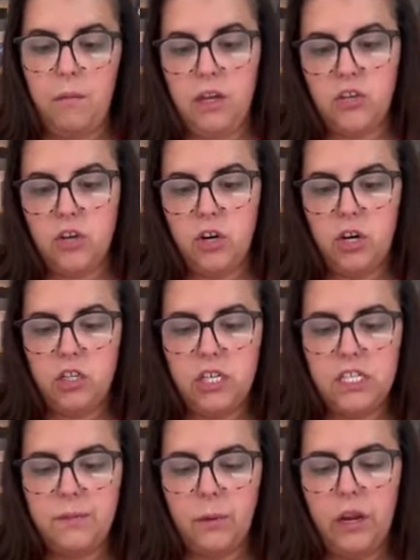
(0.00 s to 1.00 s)
And be sure
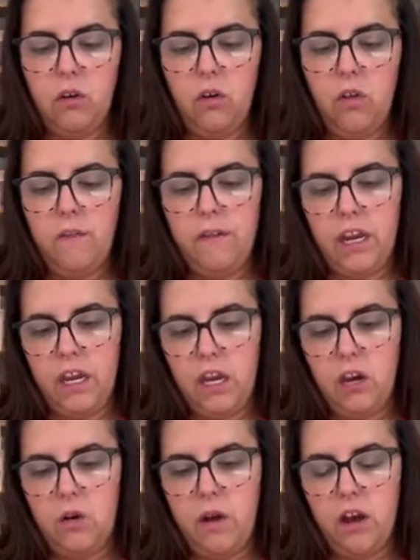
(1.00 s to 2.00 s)
to sprinkle the
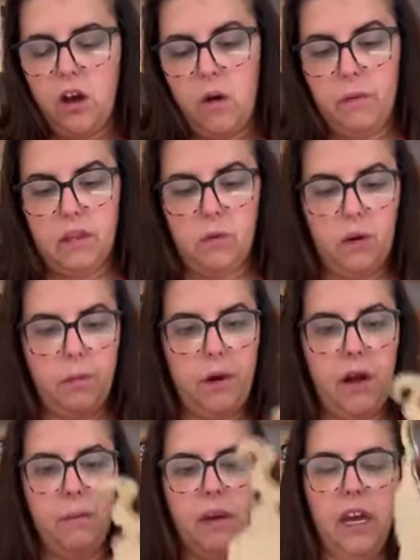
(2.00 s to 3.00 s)
video and comment the word
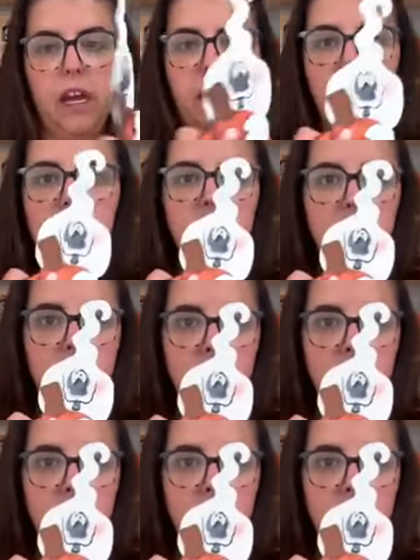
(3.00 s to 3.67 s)
pumpkin.